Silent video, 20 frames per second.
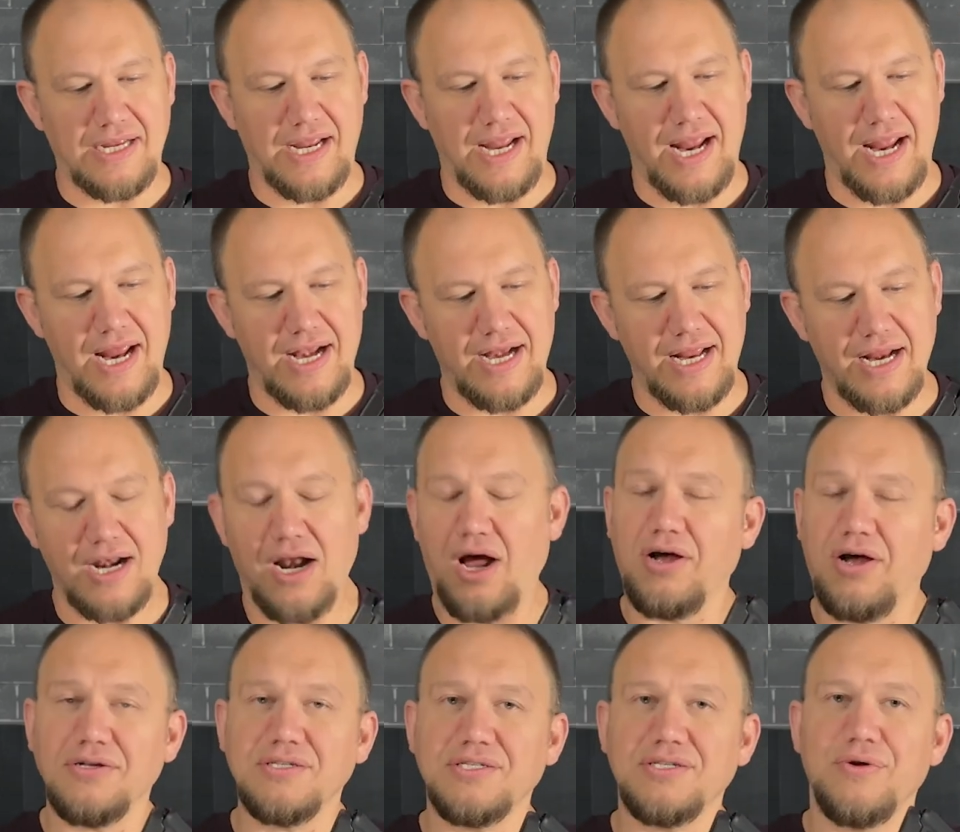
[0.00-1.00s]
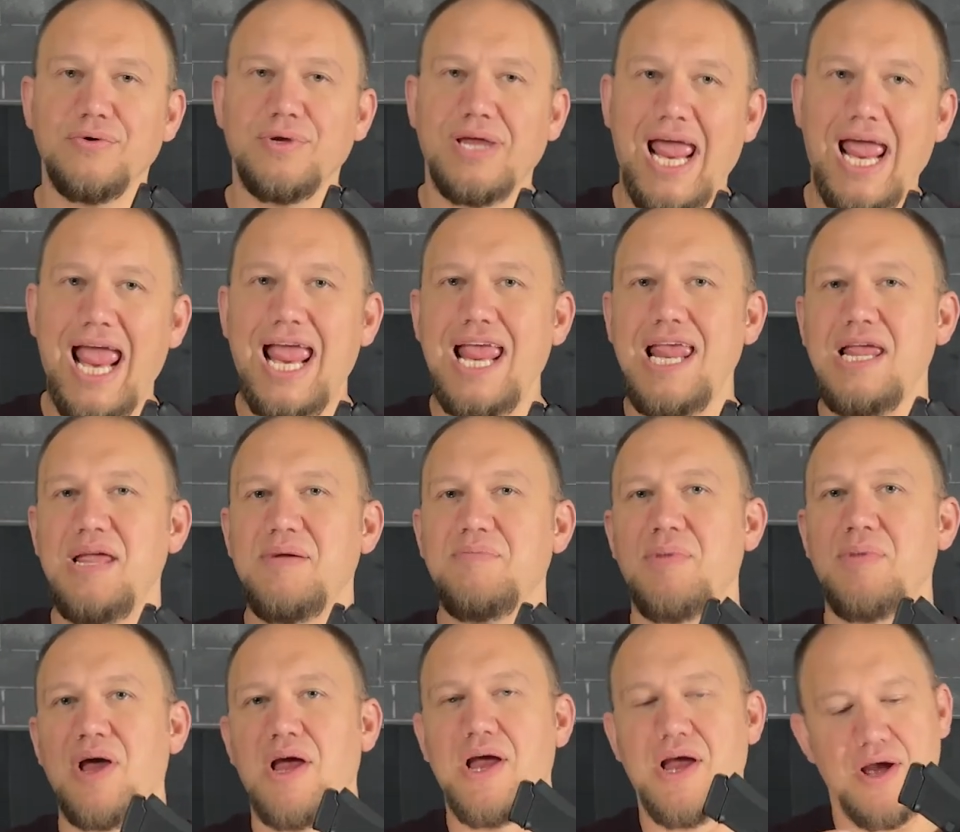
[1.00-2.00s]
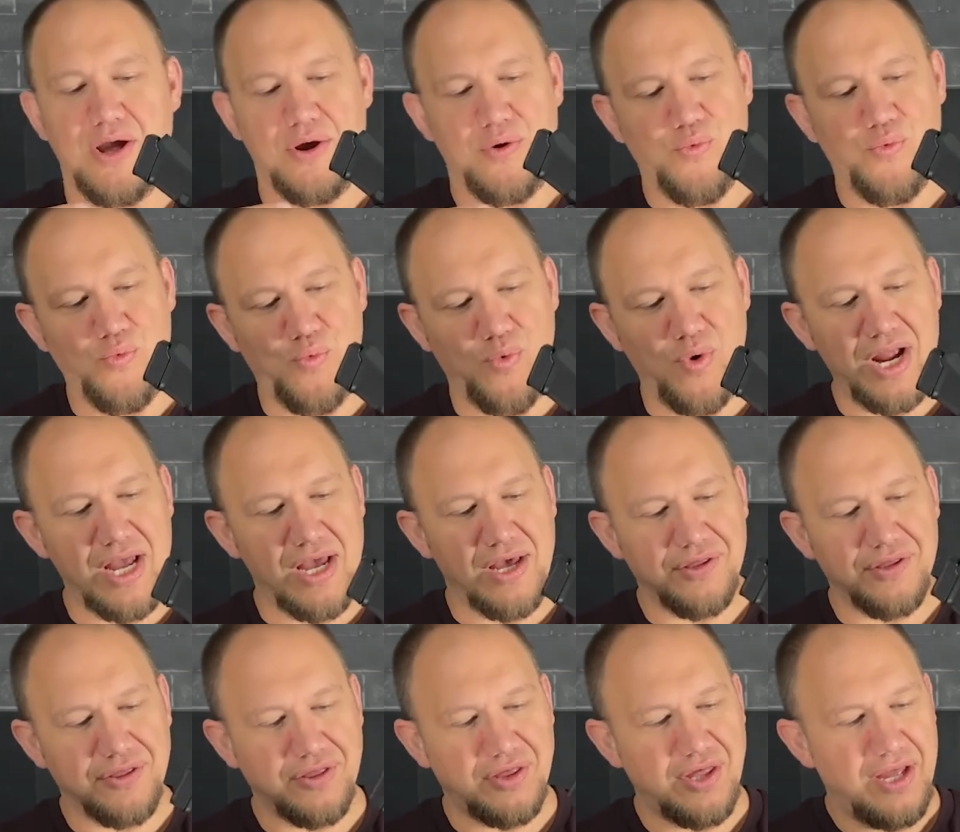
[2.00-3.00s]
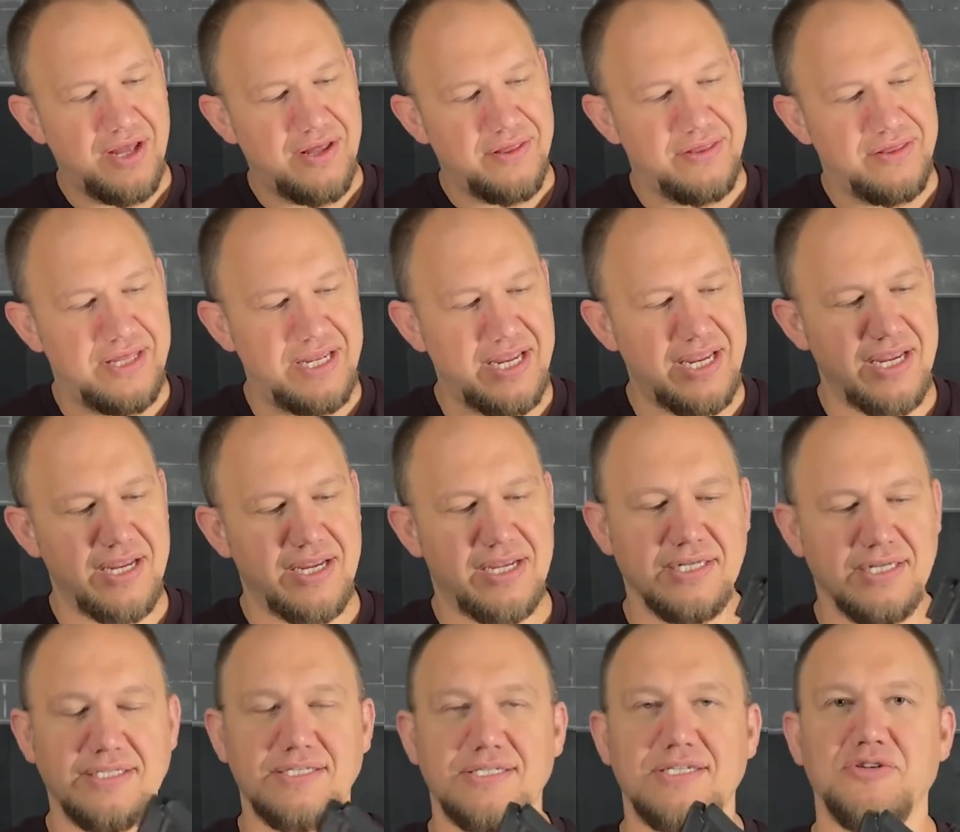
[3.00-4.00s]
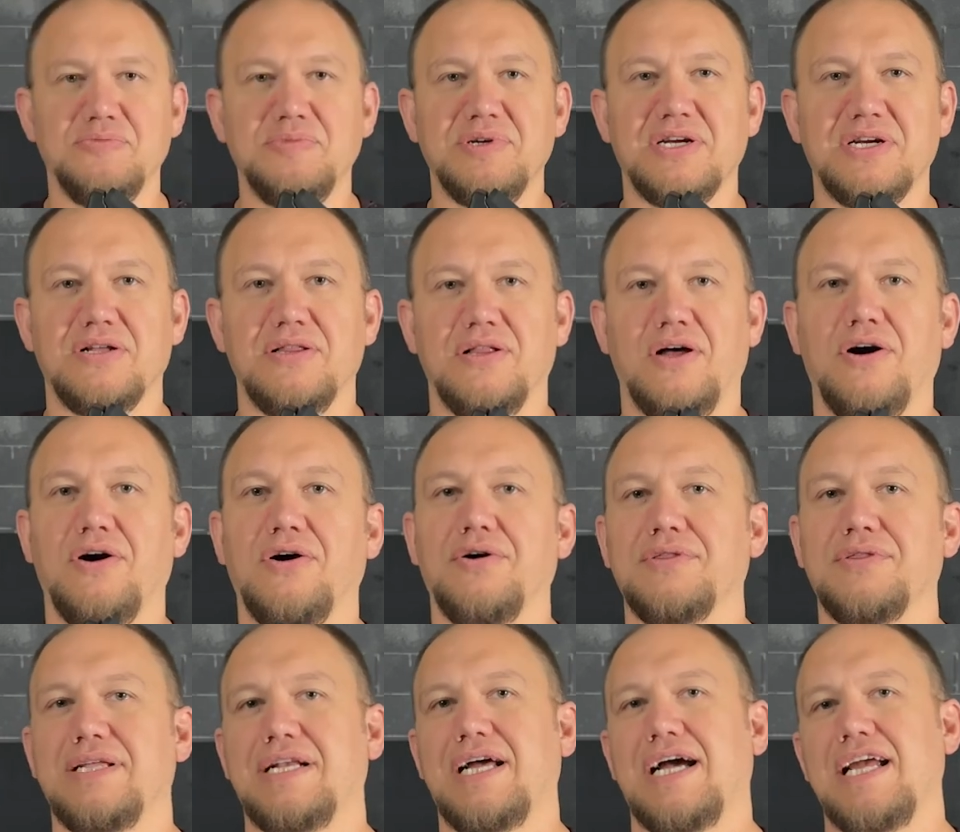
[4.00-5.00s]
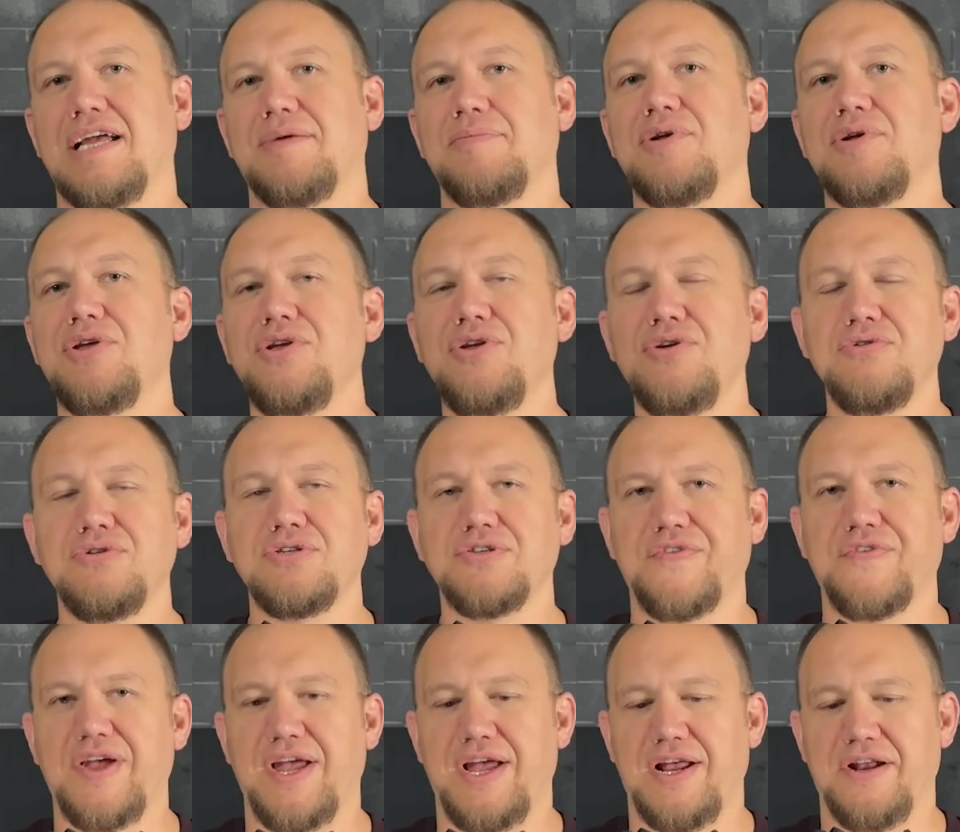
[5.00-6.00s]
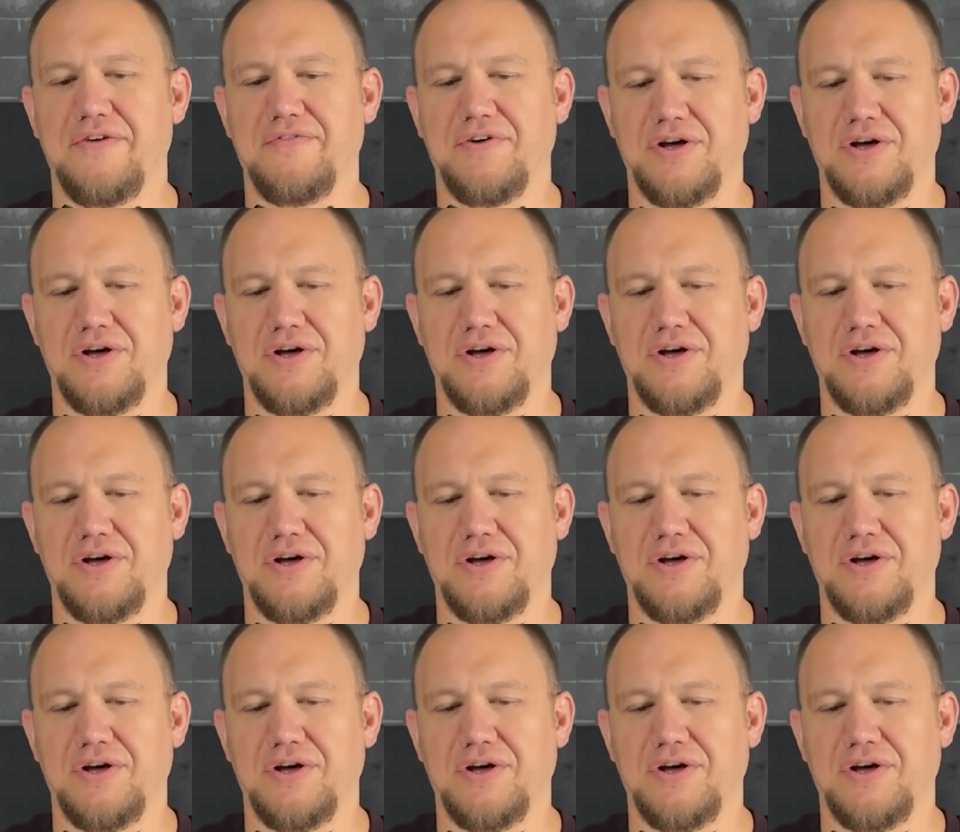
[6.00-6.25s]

And it also came with the concealment claw that I am a huge fan of.